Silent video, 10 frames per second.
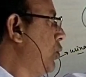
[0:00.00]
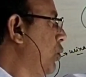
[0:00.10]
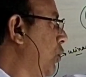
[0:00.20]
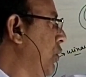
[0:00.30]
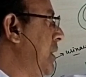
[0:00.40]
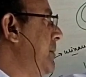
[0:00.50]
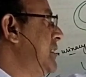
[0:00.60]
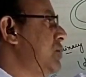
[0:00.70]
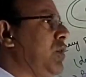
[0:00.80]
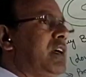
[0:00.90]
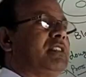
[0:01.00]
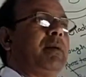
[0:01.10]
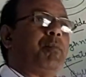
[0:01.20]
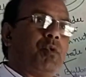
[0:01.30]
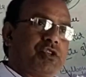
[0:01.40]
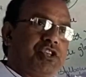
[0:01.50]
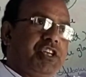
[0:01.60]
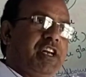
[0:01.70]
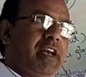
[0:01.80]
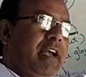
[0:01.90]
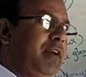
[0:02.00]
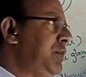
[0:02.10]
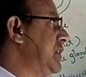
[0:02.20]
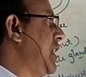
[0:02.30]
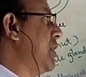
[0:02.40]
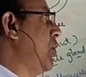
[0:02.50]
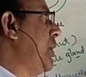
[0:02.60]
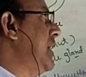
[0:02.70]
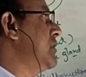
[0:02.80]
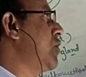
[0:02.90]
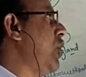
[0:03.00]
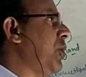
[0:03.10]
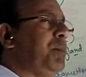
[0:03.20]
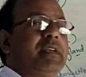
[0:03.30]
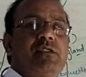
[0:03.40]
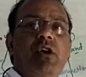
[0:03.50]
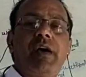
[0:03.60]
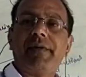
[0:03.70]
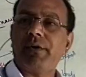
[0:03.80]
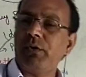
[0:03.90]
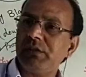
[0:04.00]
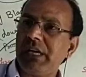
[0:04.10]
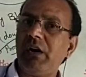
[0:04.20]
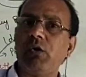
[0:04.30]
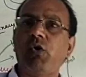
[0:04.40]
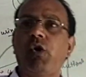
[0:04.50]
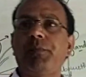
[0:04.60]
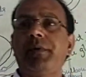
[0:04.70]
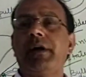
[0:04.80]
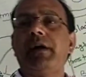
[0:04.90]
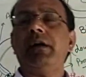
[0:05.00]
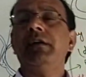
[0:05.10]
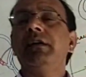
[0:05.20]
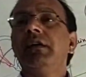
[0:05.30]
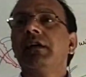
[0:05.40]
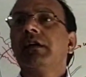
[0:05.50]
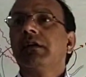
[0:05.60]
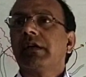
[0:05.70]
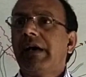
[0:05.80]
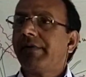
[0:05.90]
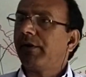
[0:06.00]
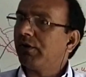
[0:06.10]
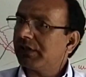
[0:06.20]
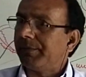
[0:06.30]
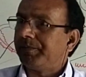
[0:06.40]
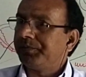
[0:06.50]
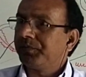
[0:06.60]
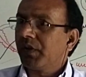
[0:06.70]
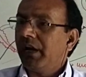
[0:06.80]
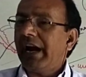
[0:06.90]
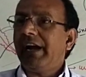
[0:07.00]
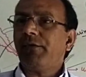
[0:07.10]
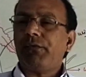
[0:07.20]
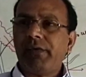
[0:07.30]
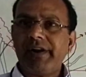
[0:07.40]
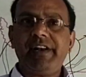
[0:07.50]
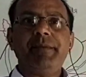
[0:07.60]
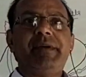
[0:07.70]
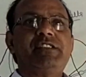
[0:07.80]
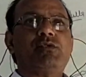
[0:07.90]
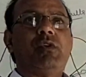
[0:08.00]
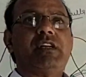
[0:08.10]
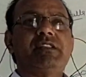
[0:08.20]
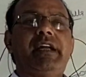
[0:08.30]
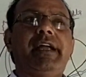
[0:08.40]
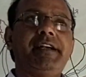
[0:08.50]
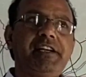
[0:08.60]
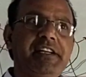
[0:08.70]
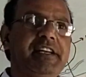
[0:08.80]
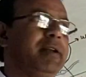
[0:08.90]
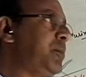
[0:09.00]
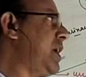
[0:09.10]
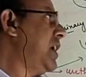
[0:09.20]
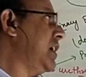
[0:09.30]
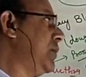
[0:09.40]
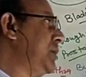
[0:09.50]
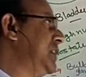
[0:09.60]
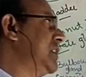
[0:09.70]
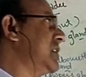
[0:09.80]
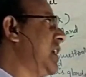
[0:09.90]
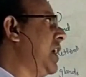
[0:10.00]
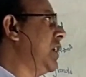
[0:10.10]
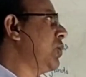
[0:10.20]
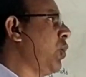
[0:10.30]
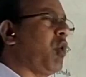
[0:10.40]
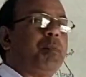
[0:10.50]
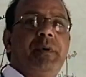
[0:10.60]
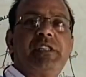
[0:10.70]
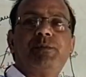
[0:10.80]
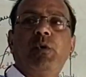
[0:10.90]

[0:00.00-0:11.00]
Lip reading: Two remains towards the posterior end, which are known as corpus cavernosa or corpora cavernosa, and one remains towards the anterior part, which is called corpus